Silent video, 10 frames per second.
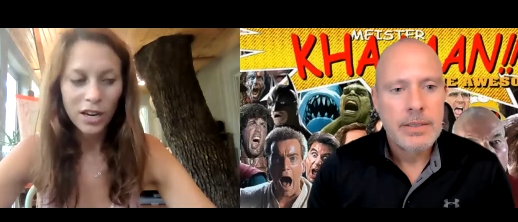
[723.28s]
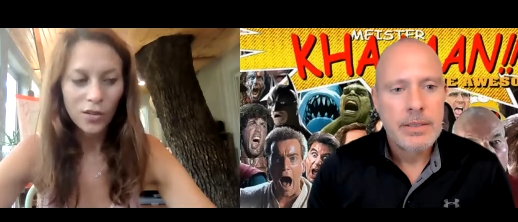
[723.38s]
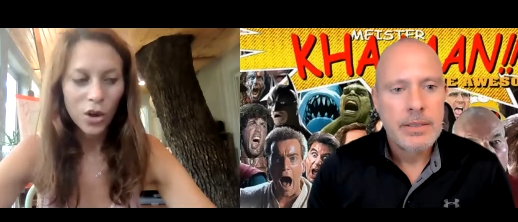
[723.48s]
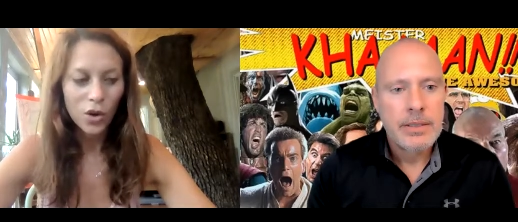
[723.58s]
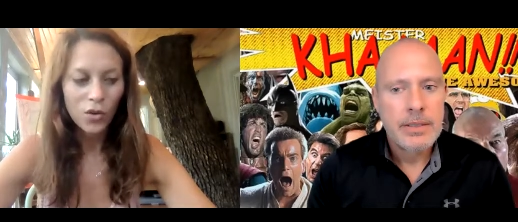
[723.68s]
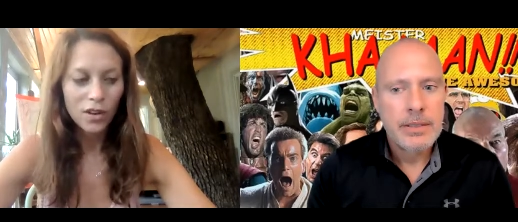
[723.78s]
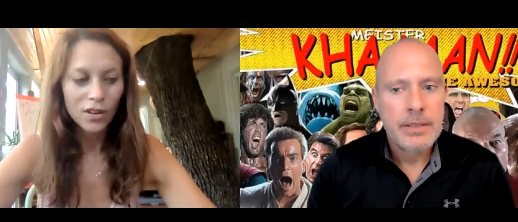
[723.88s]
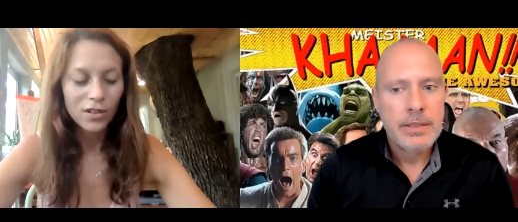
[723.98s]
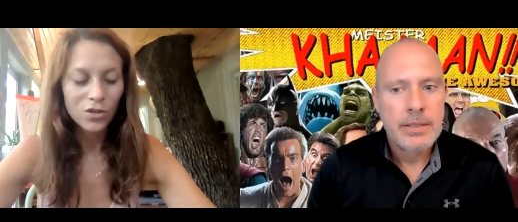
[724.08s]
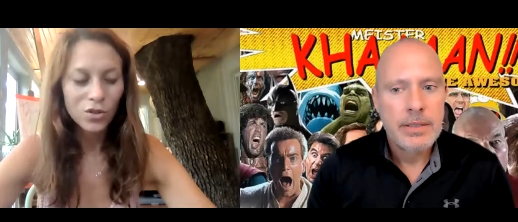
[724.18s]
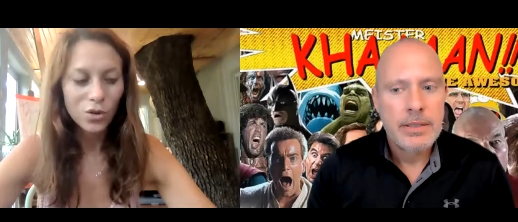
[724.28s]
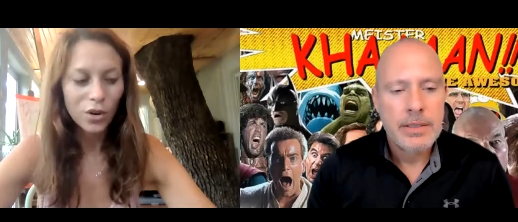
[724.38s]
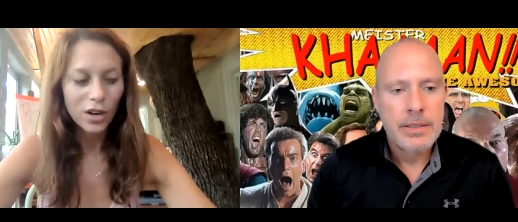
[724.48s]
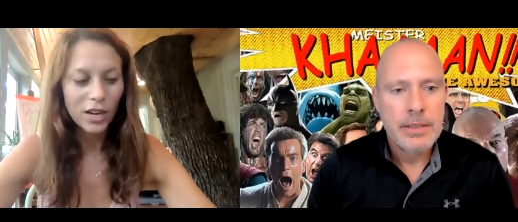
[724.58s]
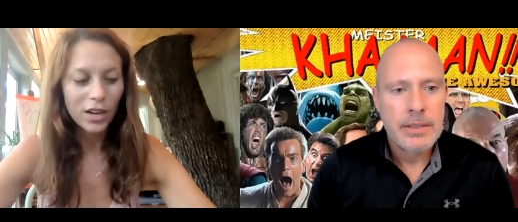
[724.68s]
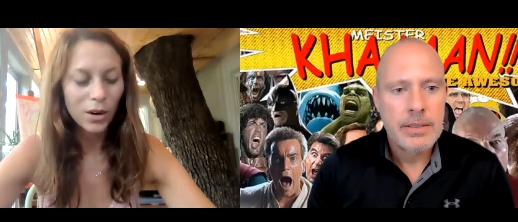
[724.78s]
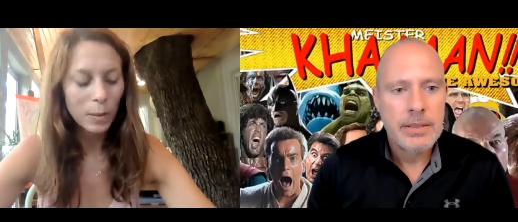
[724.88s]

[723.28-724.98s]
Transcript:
Speaker 1: of COVID story here,